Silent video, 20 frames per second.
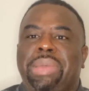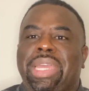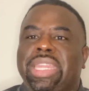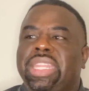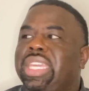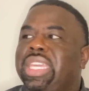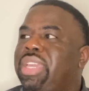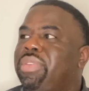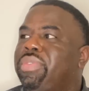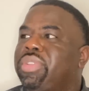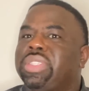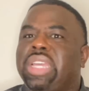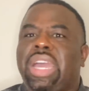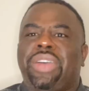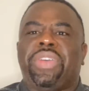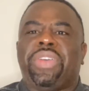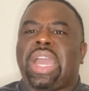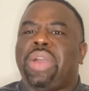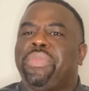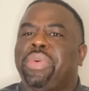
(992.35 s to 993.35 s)
I
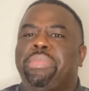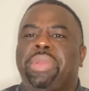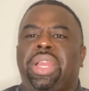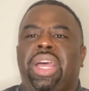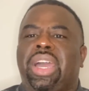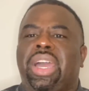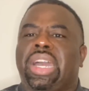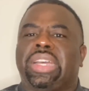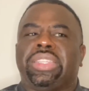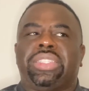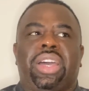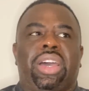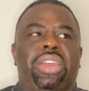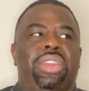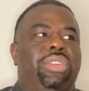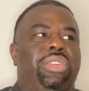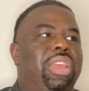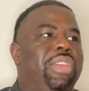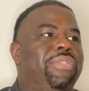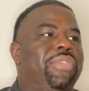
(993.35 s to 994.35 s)
forgot what blog I saw it
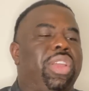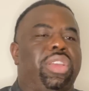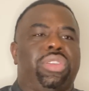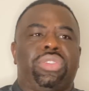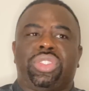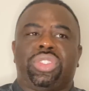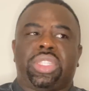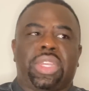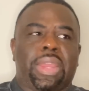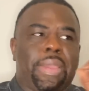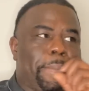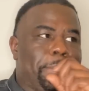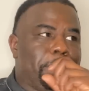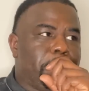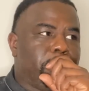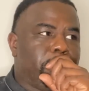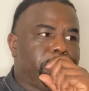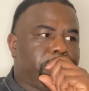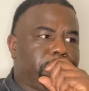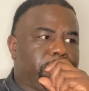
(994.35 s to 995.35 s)
on at first.
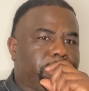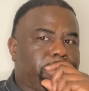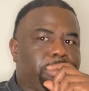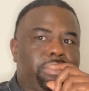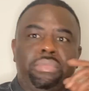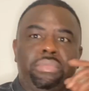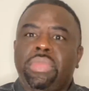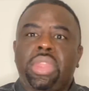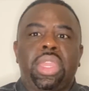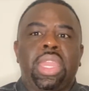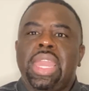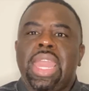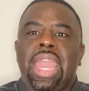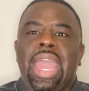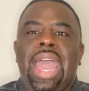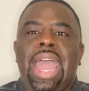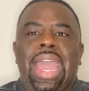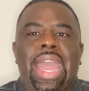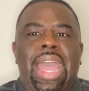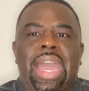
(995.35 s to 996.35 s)

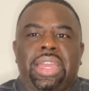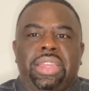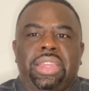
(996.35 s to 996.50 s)
I